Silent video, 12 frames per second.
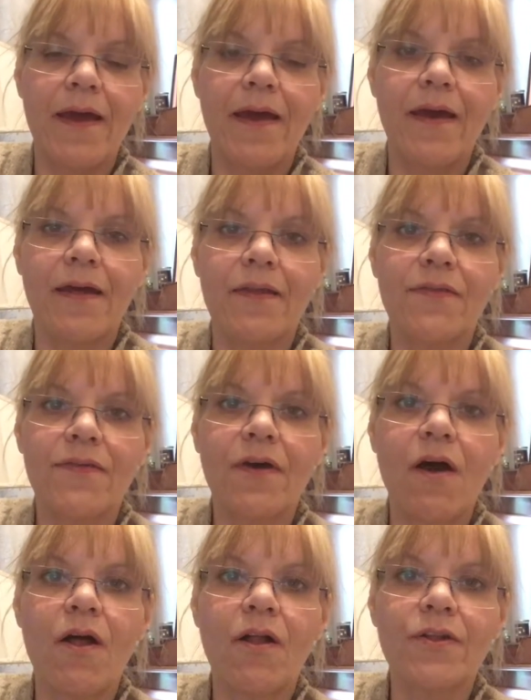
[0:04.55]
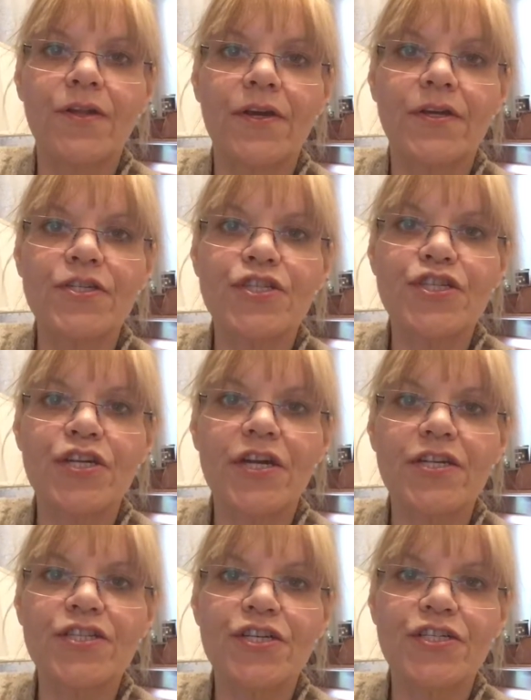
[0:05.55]
It's called
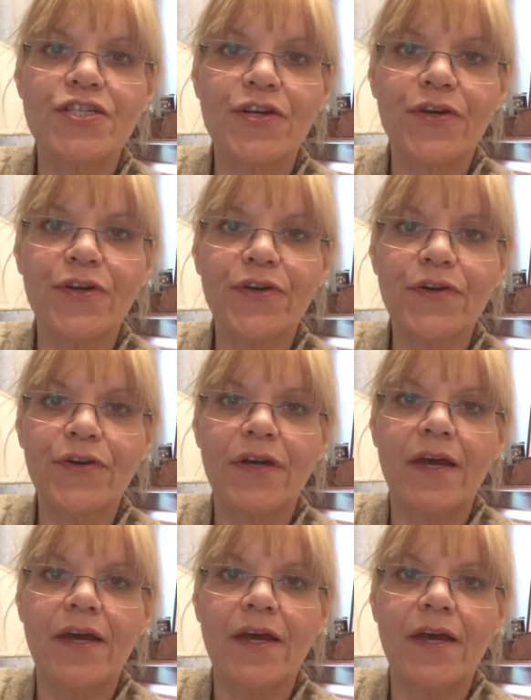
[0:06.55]
chicken chasseur,